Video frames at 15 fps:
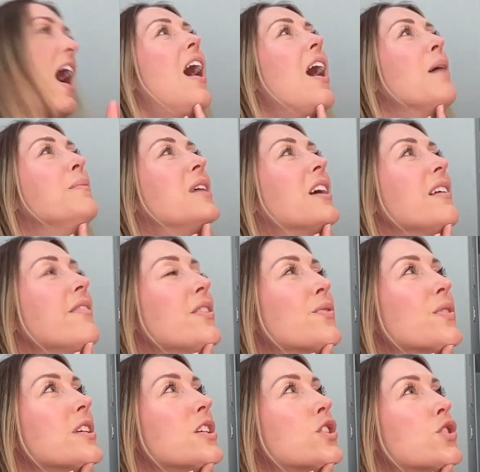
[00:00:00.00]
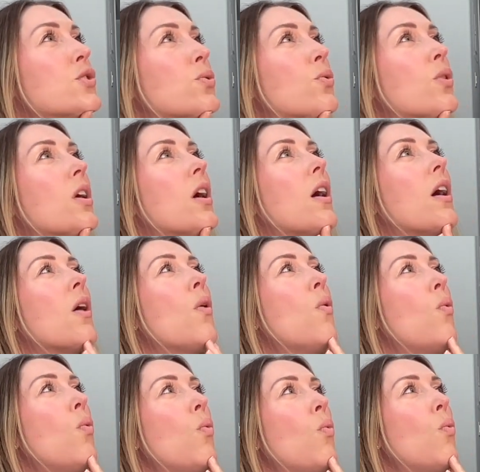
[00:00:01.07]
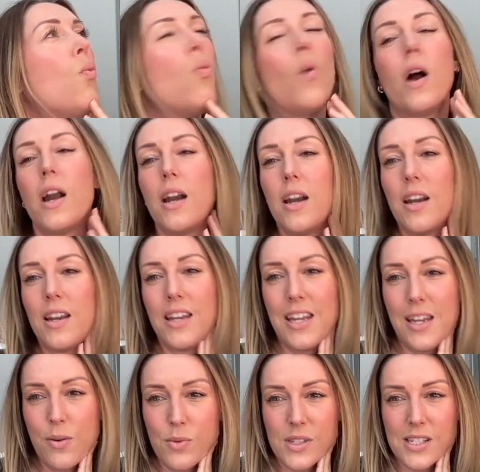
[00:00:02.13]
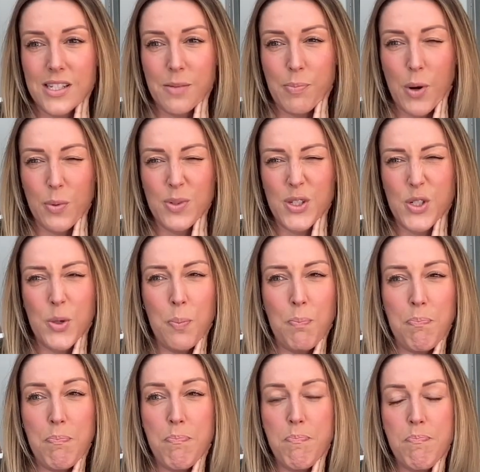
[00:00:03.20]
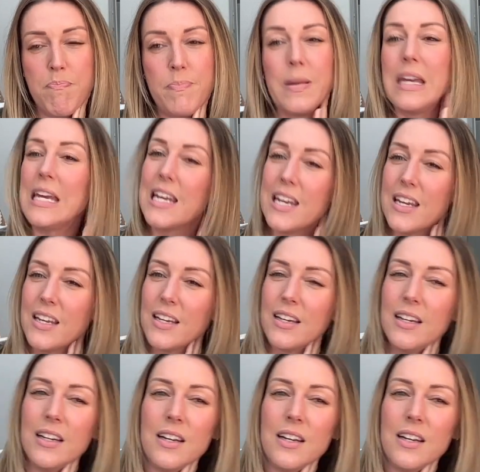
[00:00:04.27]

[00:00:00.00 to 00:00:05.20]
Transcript: I'm not even really sure what he was supposed to be.